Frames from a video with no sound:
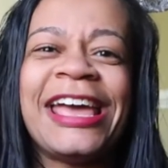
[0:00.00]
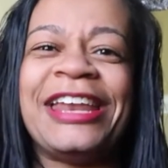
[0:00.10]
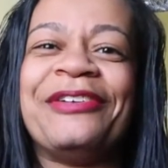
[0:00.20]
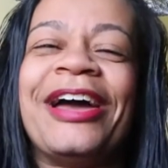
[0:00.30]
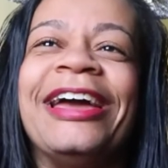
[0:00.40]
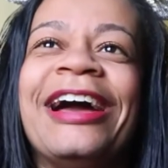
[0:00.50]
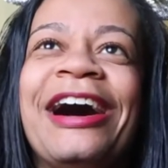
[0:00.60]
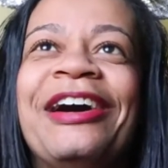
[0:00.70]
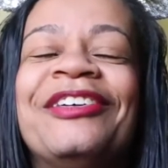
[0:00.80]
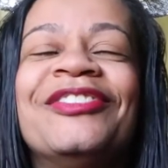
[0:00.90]
Anyway,
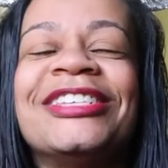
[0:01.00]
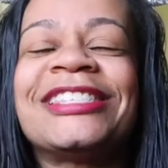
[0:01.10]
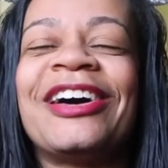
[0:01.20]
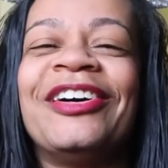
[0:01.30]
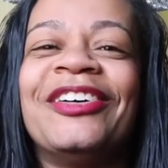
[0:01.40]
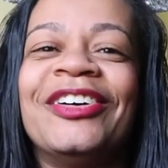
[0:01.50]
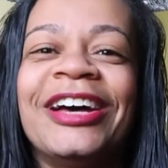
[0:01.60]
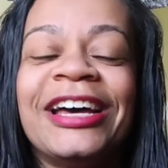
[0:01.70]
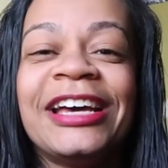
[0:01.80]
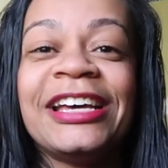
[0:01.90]

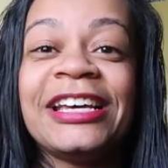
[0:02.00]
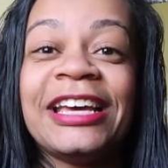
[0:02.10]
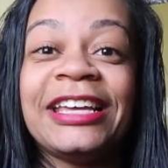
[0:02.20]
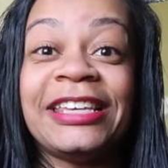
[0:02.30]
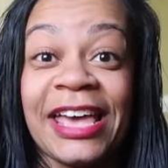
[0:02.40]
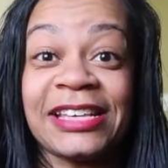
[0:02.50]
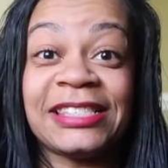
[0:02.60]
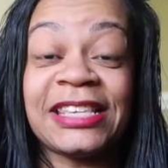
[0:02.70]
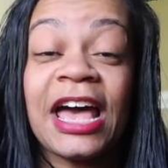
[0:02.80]
so yes,